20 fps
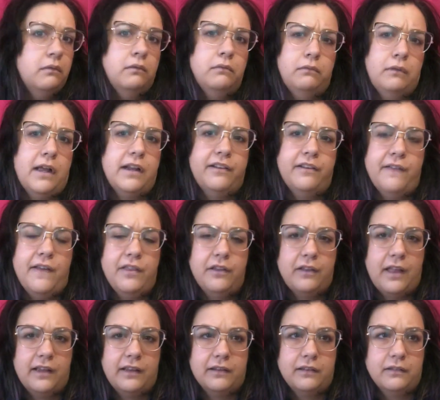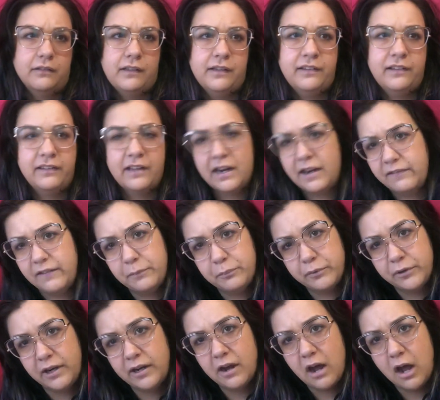lots of other, like, this is kind of a
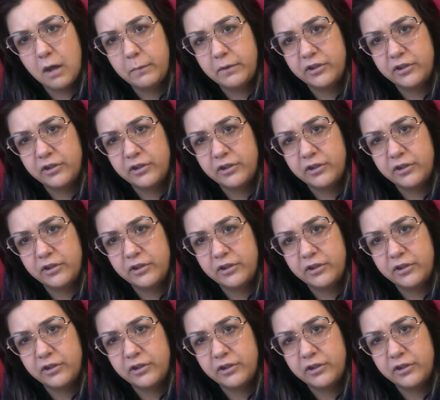pretty common